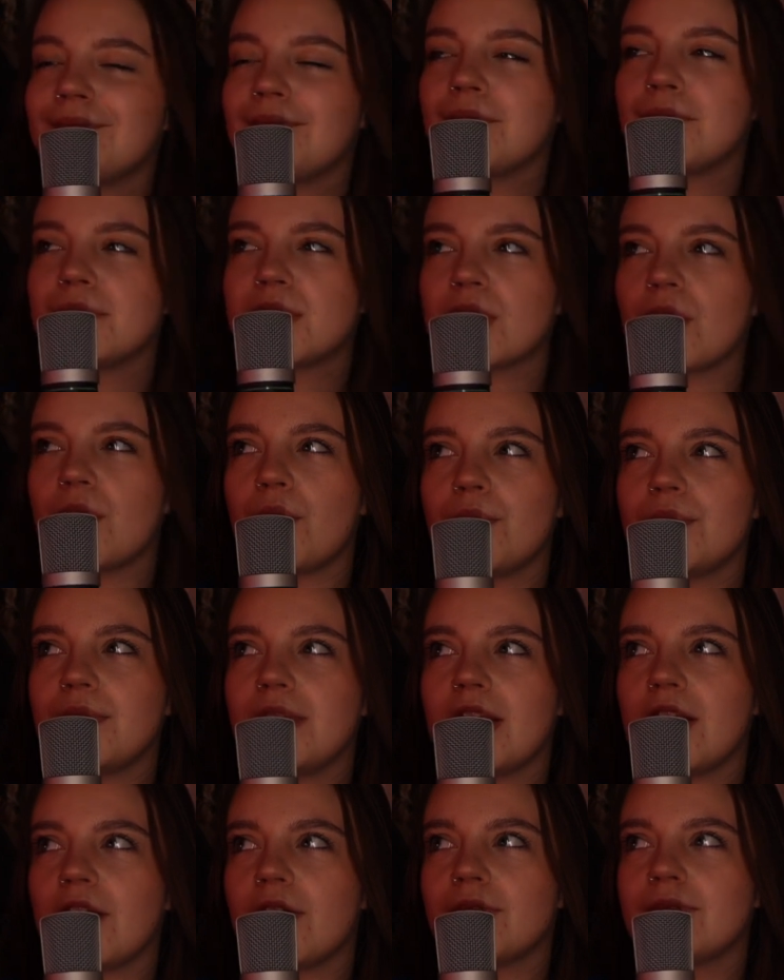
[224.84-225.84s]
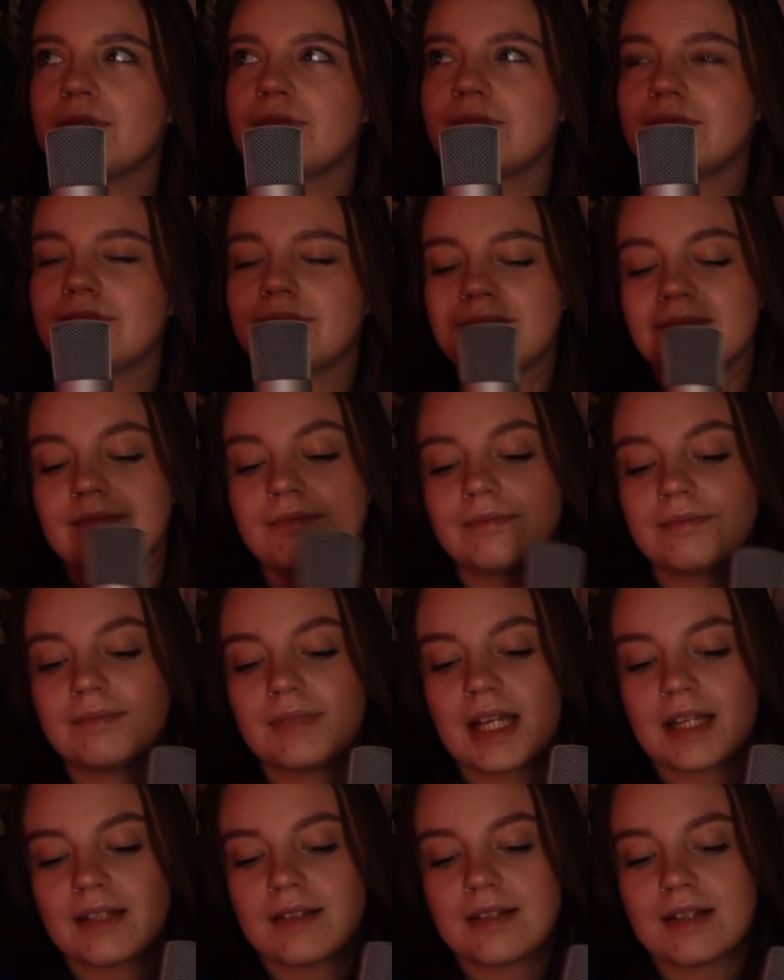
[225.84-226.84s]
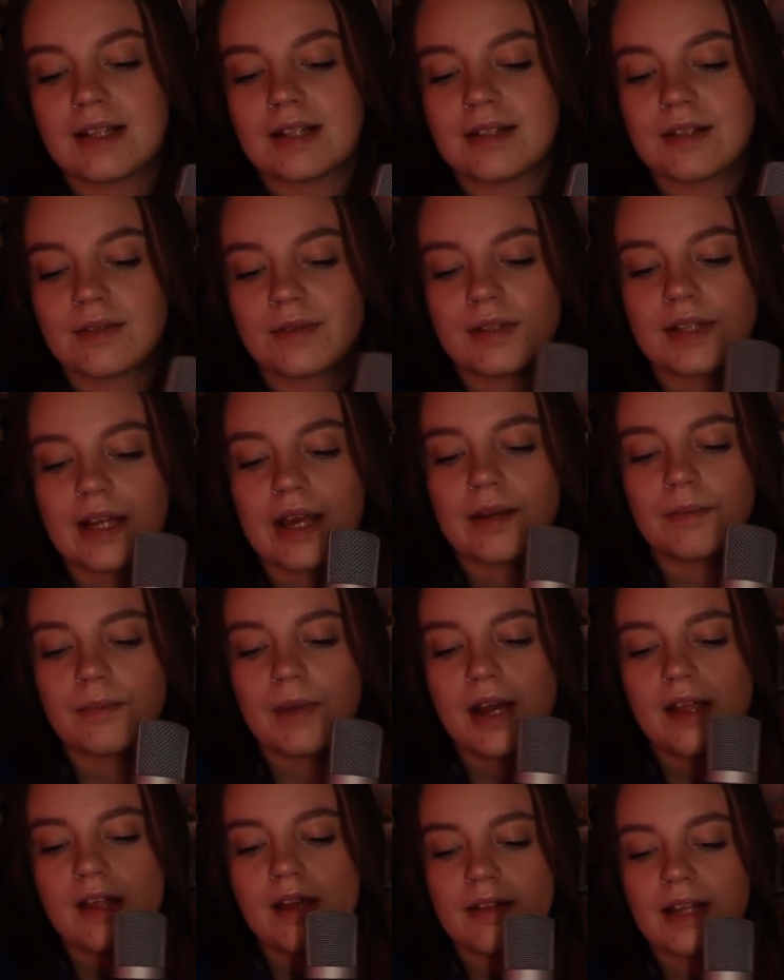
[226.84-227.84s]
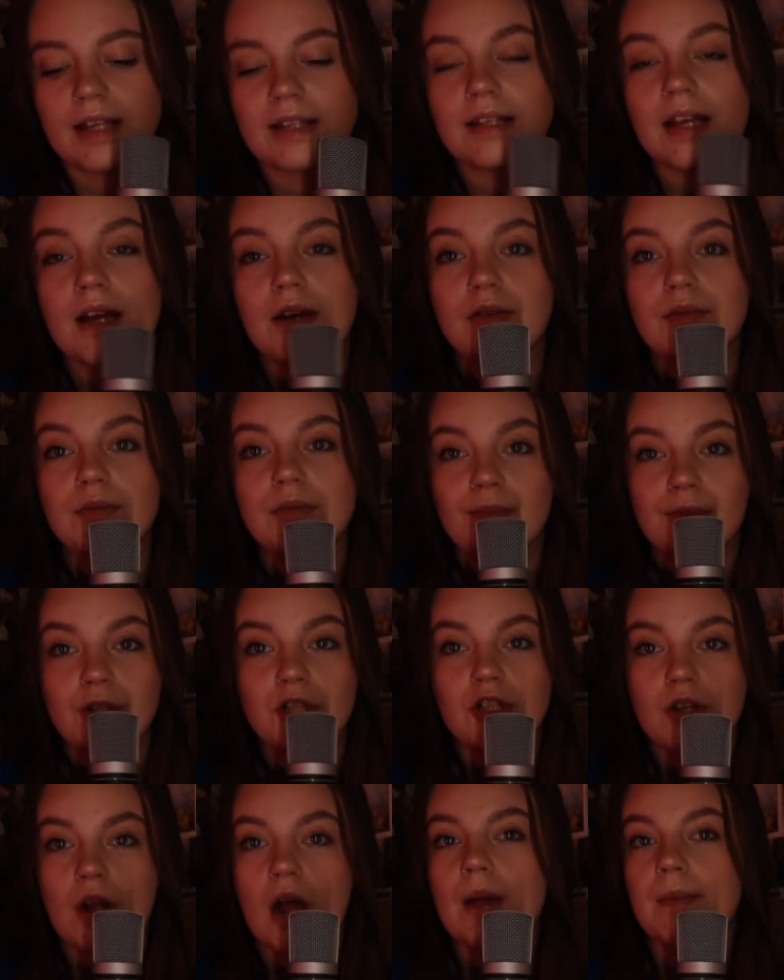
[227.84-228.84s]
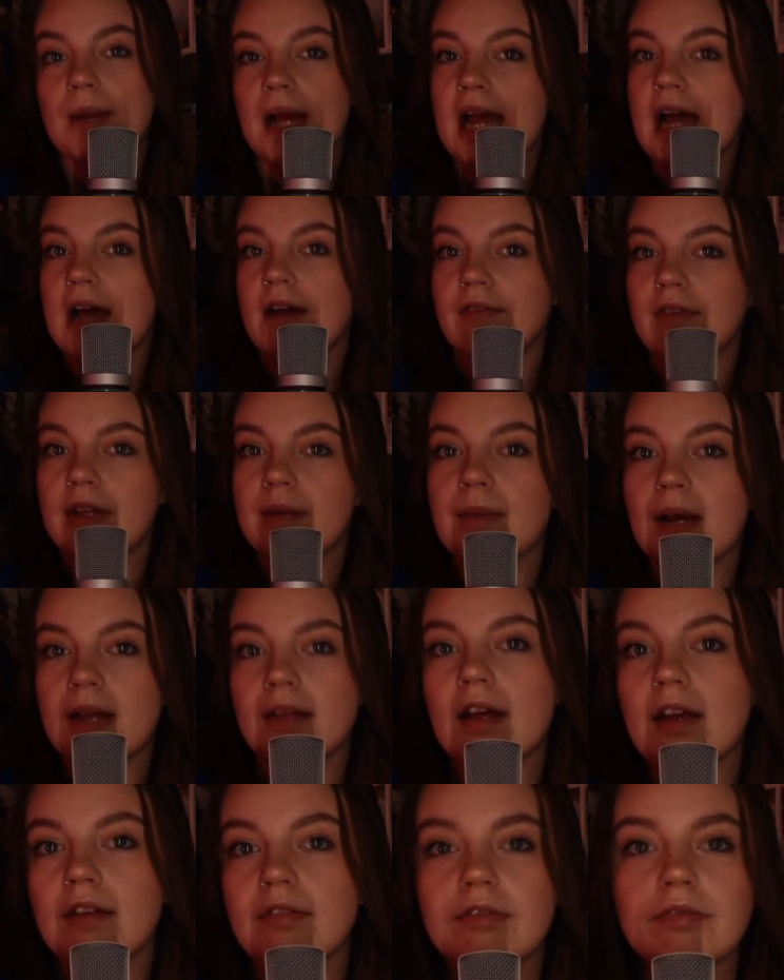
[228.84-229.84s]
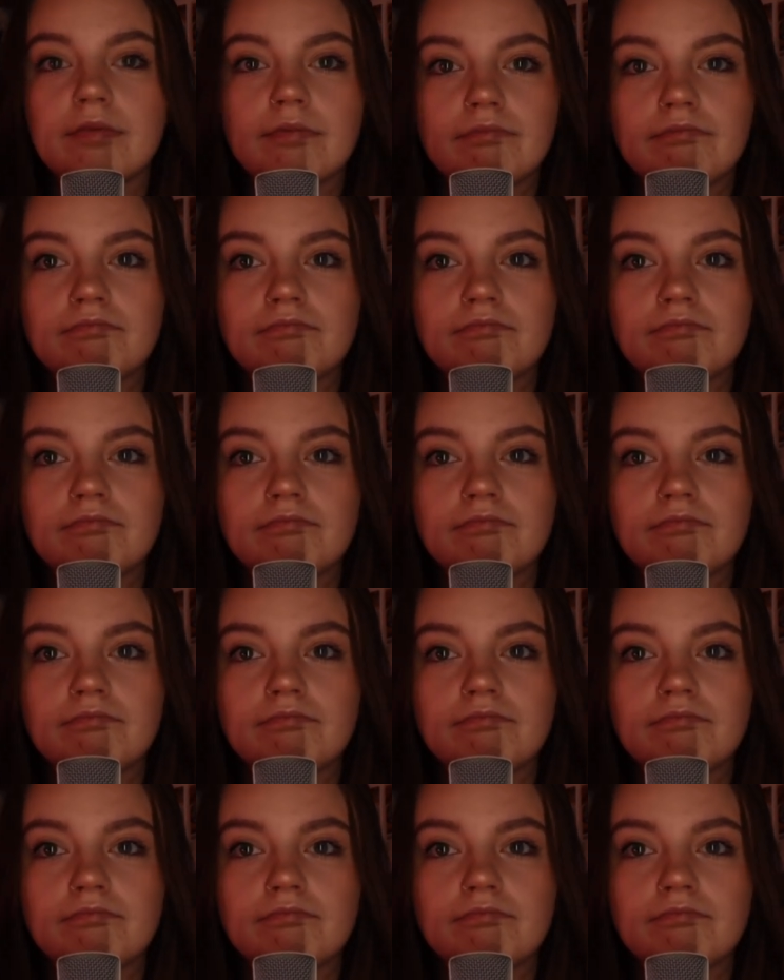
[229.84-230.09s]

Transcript: So, that's how sad my life. That's how much time I have in my life.